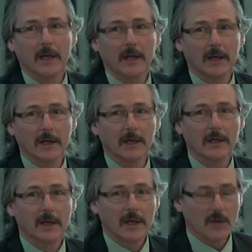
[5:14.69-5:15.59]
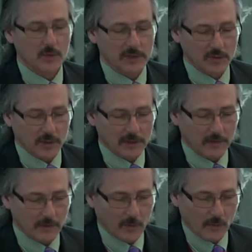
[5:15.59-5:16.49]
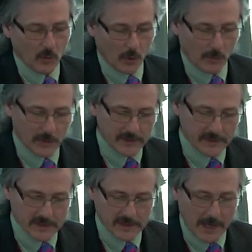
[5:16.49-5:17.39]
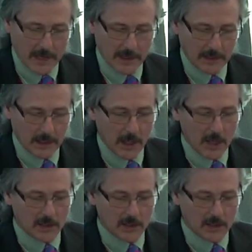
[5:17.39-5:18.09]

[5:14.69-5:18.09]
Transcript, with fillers: uh, restricted from normal society.